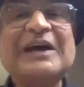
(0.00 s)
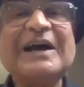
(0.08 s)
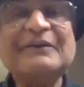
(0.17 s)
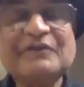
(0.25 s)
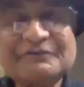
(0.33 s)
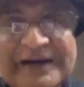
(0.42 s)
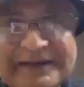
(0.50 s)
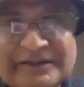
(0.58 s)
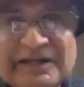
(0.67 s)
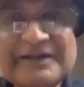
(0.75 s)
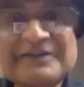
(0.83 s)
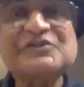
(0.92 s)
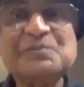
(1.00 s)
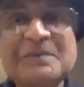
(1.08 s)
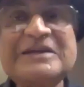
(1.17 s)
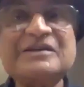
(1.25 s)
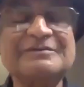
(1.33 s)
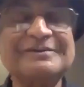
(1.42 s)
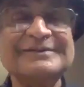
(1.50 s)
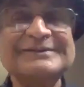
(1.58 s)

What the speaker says: have a finite speed,